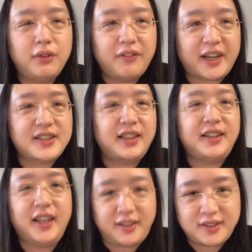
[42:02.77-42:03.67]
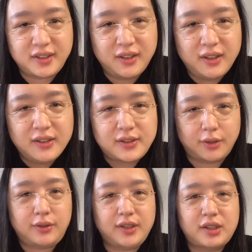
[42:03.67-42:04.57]
vaccine yet. So
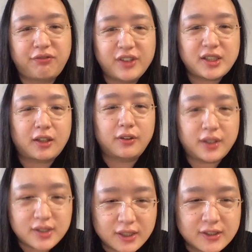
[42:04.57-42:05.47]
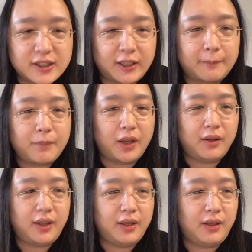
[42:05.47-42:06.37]
this physical distancing
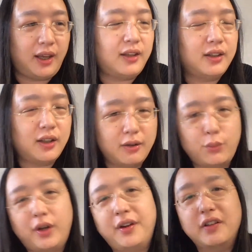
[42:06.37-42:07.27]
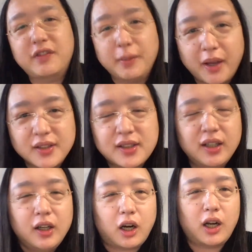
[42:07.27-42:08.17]
and wearing of the mask
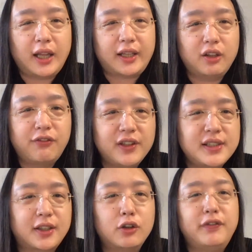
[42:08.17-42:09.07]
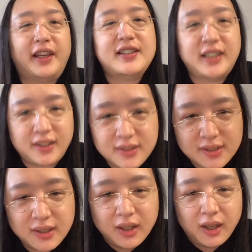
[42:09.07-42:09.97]
are like the physical
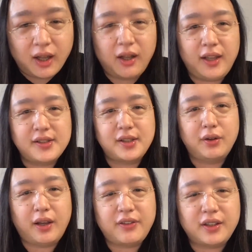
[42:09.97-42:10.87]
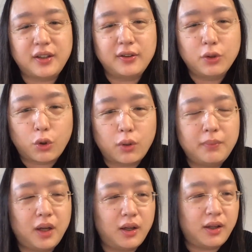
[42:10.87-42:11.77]
vaccines. And so I think the norm
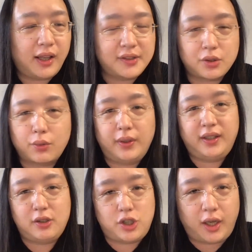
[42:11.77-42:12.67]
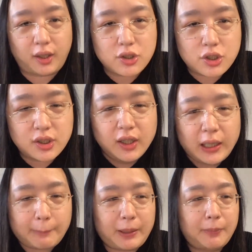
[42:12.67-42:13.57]
has already changed.
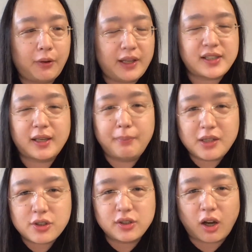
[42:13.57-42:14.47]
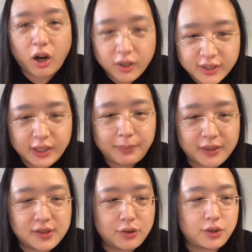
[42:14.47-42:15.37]
And people, as I mentioned, are keeping
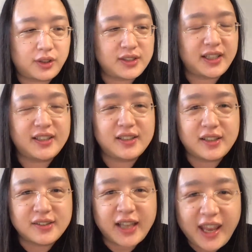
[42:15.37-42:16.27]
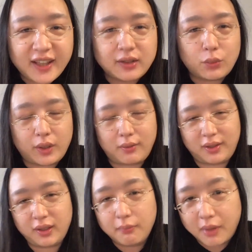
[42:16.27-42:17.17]
social distance and
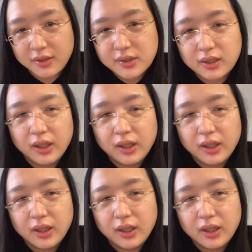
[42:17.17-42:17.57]
wearing a mask.